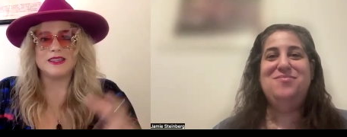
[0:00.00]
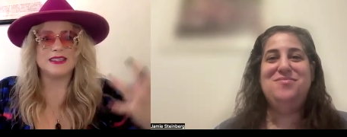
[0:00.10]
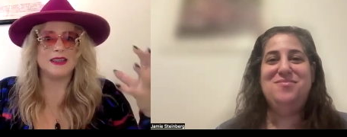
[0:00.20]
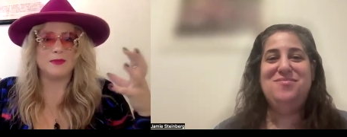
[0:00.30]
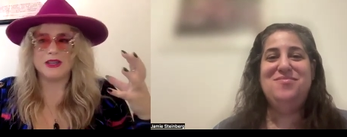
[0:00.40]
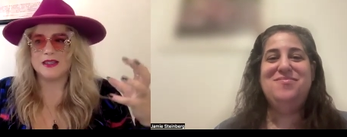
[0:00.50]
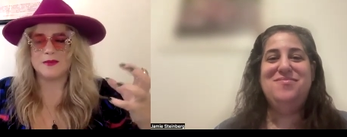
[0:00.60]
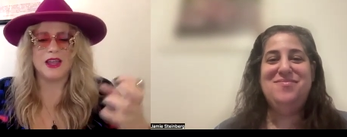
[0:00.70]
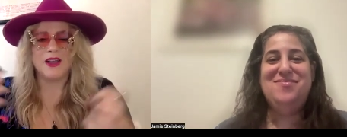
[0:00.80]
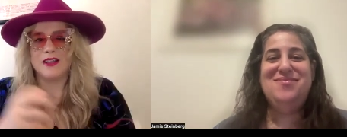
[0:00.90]
Speaker 1: seep
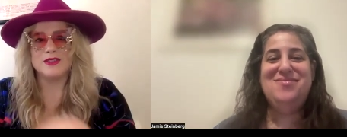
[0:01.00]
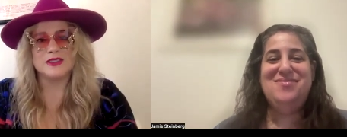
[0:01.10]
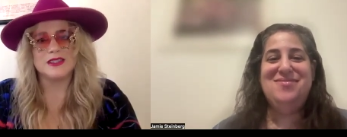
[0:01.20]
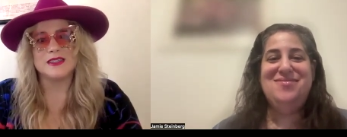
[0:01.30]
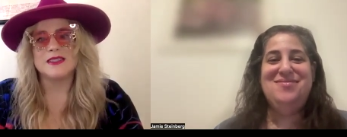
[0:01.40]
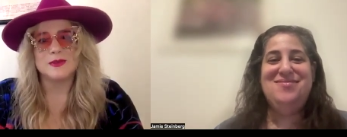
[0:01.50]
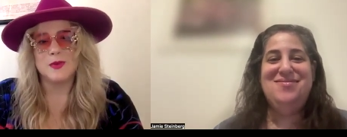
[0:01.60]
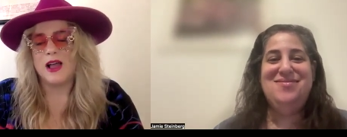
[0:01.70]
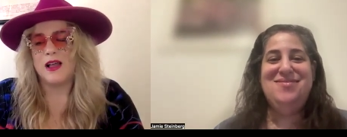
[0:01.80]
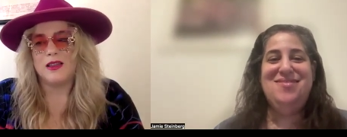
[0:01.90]
into my consciousness as
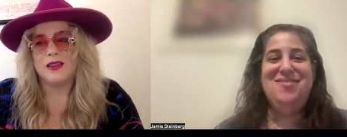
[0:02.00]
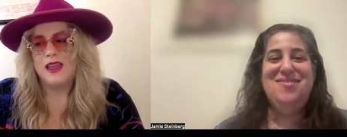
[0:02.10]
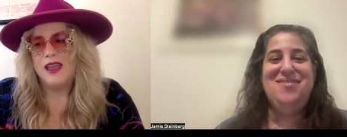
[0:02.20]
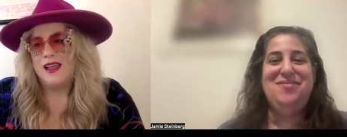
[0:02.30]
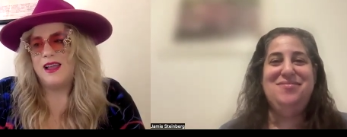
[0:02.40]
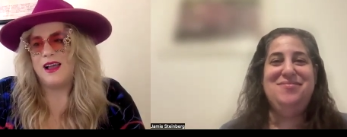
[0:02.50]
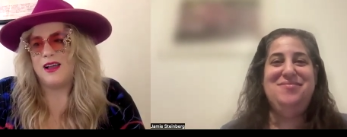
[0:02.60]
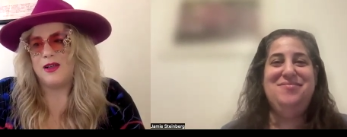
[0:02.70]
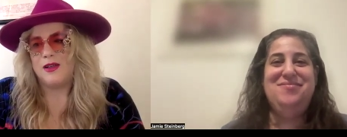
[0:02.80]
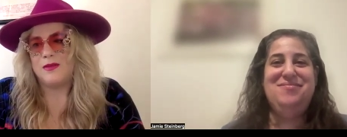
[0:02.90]
well
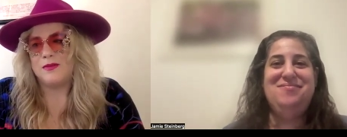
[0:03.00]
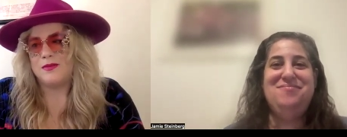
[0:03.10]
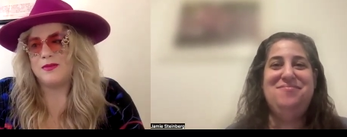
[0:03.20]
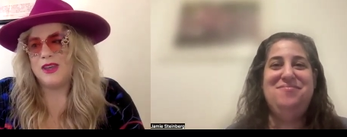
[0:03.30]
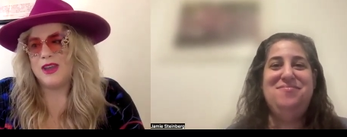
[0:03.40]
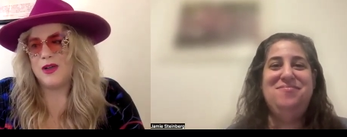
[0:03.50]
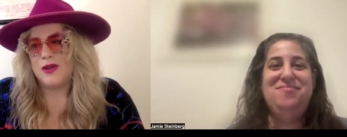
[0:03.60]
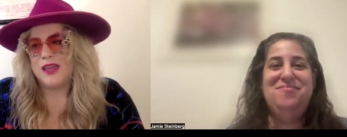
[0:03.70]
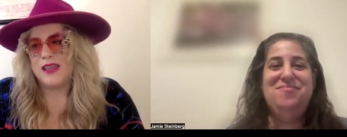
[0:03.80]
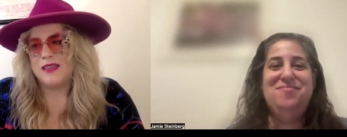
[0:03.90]
um, you
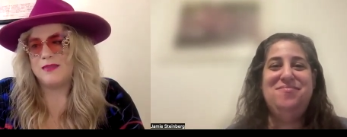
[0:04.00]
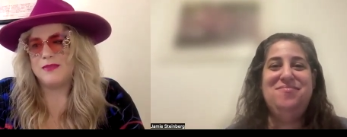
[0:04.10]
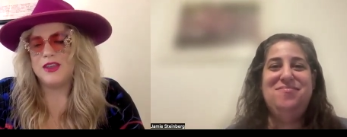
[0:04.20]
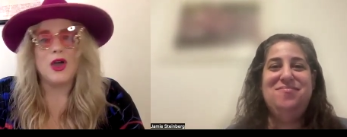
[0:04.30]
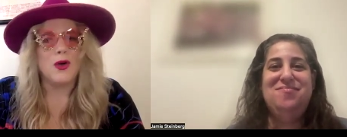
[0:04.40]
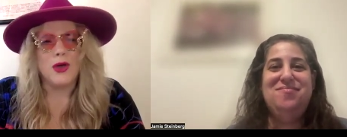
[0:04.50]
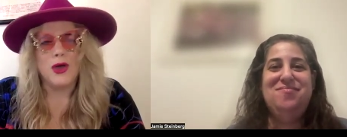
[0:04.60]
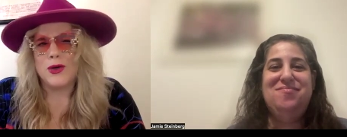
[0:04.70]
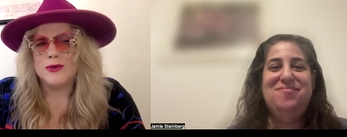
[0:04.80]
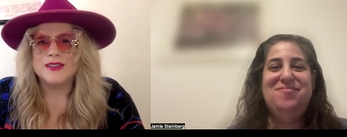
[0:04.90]
know, like the Go
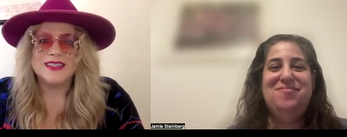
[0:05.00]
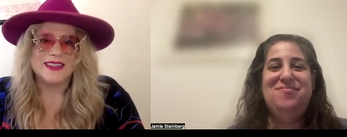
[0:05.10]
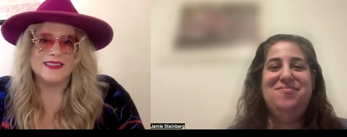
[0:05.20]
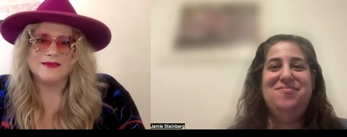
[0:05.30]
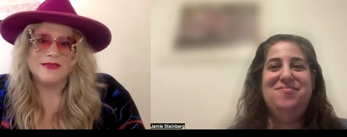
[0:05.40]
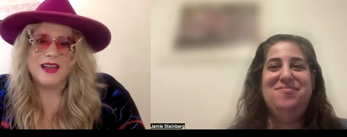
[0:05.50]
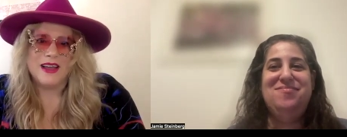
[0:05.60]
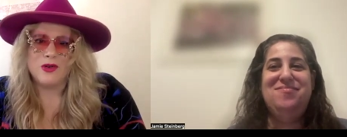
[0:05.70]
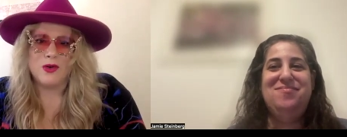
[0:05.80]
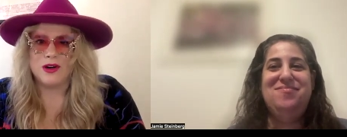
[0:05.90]
Go's and
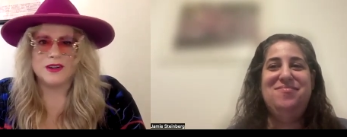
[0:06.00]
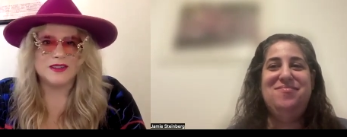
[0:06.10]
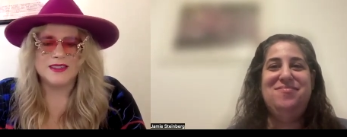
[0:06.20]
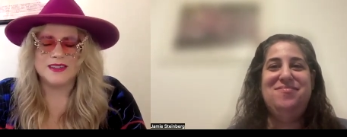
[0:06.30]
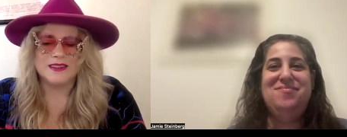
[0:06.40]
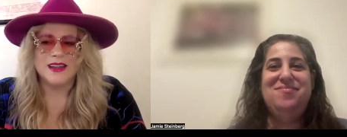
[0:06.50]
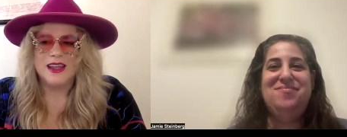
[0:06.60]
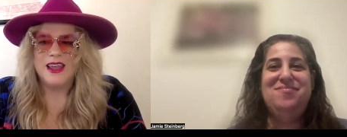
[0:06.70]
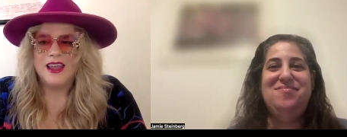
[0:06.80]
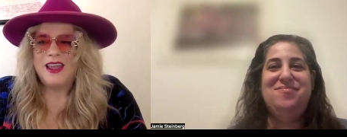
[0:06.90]
of course, and
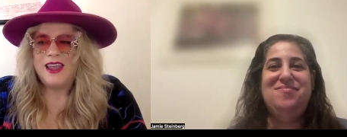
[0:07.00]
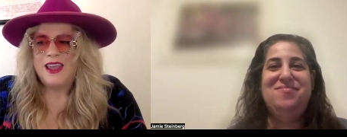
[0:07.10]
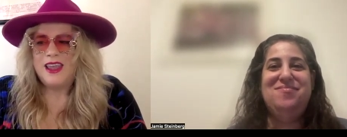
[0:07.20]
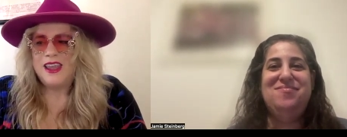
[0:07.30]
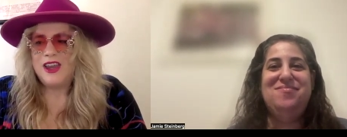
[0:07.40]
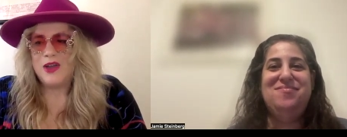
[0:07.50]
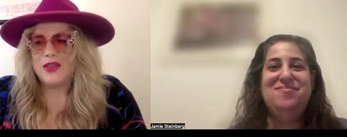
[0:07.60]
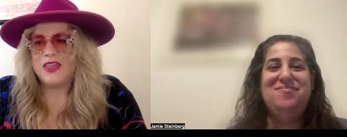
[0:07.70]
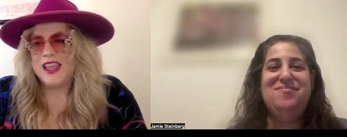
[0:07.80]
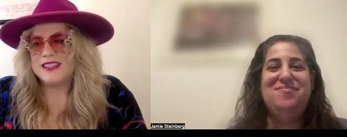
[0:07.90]
you know
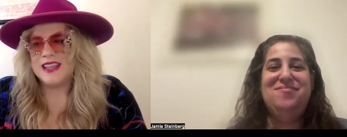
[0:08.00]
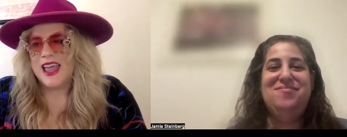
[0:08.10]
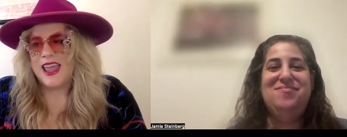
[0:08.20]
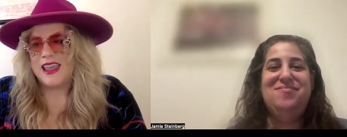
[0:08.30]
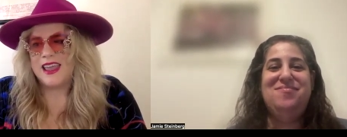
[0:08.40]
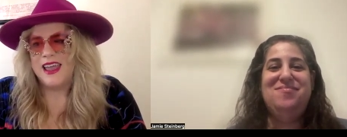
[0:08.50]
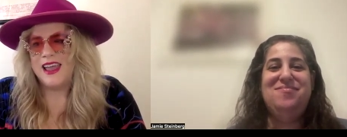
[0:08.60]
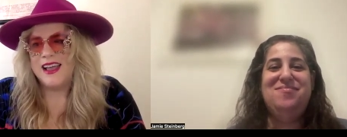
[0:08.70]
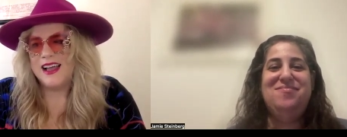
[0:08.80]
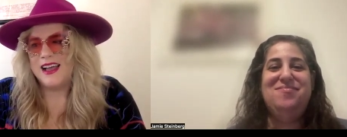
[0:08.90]
things like
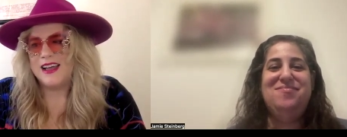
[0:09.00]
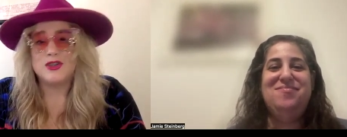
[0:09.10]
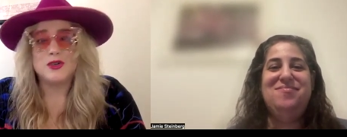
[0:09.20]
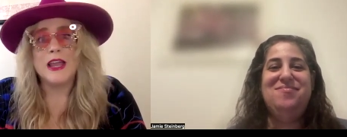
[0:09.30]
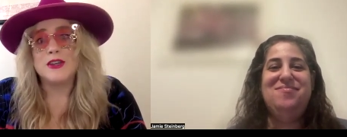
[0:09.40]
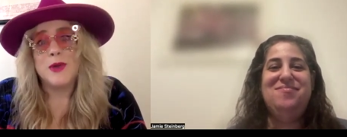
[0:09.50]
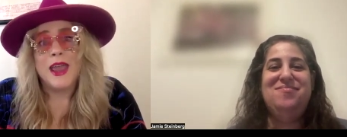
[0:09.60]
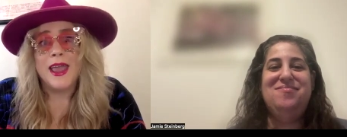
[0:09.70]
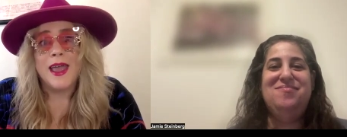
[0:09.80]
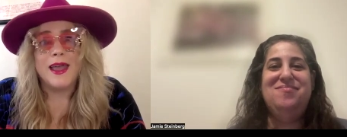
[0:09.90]
uh, Duran
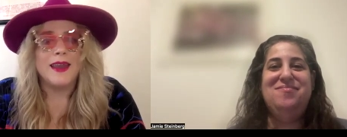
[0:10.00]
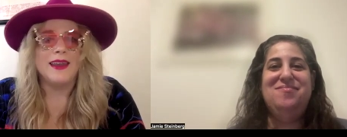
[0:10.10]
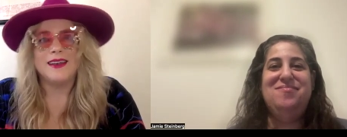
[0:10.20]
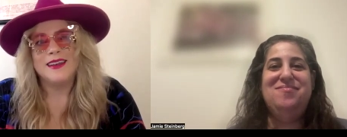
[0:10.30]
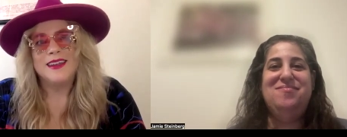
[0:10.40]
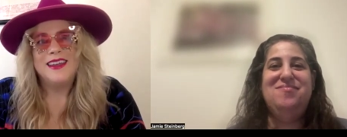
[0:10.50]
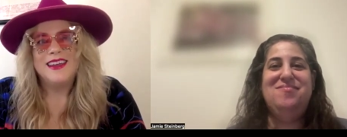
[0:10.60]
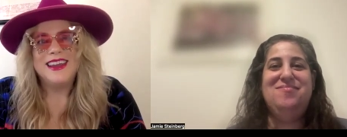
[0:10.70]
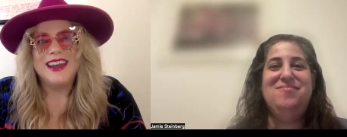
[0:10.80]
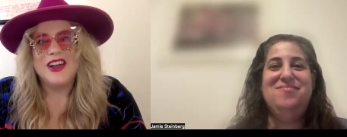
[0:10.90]
Duran and
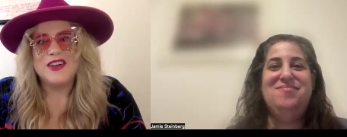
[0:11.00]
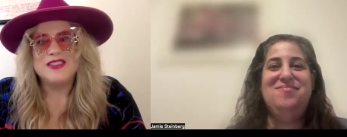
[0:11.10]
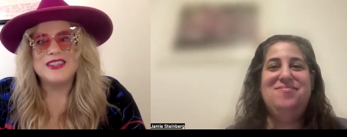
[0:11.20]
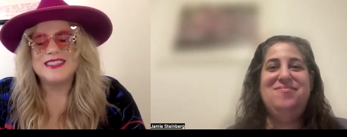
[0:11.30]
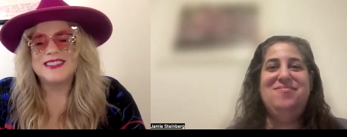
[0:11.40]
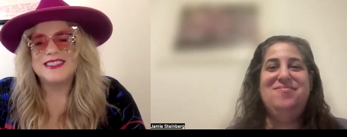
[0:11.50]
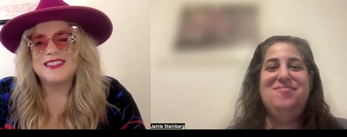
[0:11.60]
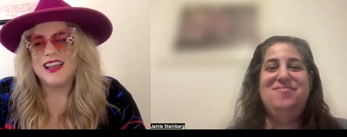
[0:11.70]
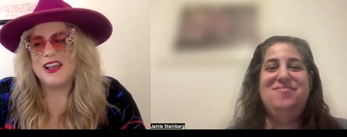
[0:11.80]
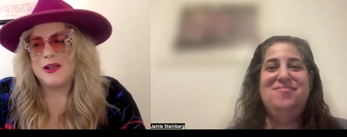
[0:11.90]
you know
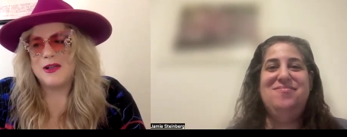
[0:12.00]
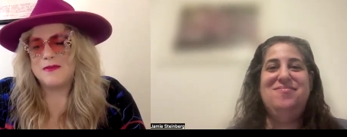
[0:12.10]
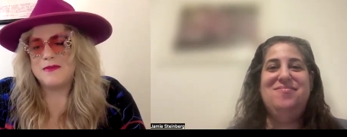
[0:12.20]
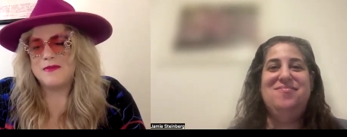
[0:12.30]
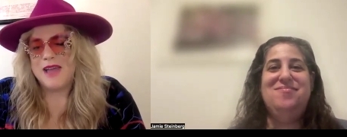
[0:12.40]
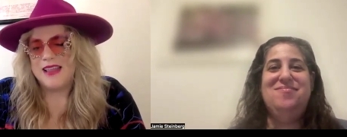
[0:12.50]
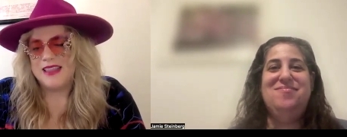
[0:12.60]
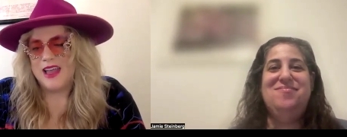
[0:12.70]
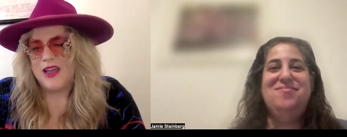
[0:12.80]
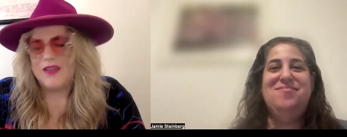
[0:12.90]
just um, I
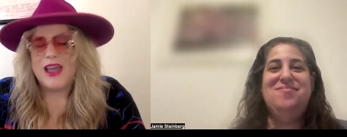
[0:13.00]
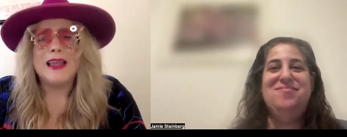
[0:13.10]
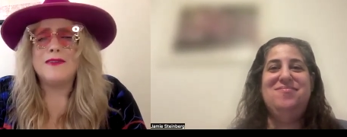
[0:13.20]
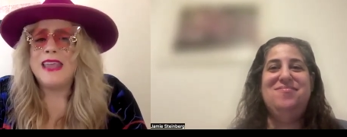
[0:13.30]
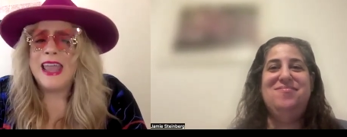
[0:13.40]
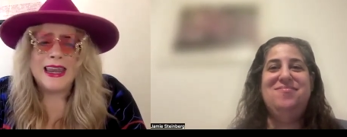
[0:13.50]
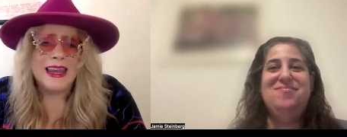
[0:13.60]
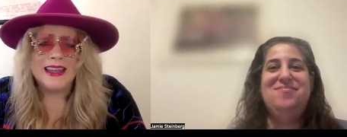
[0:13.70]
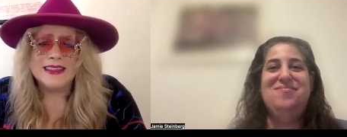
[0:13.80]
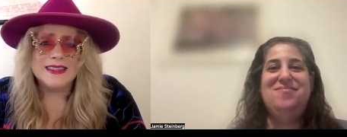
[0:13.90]
love I love the
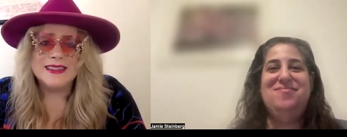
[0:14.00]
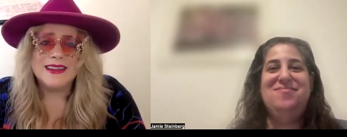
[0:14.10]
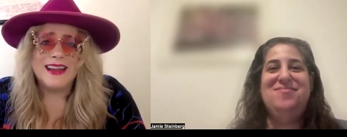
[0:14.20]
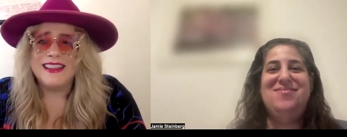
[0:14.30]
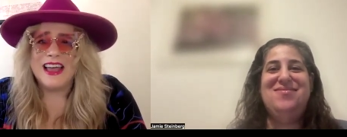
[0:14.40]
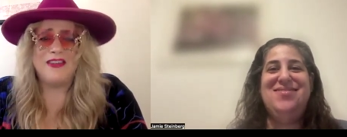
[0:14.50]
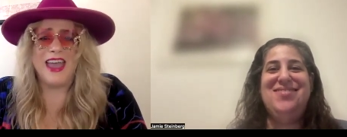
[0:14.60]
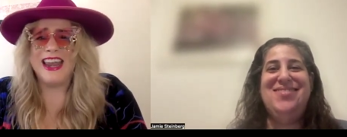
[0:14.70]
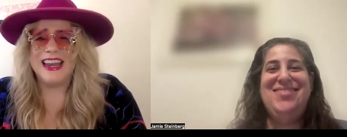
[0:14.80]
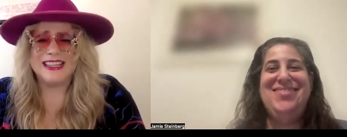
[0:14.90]
'80s. I love
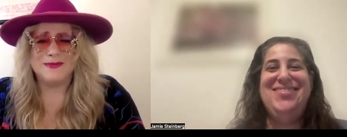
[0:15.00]
'80s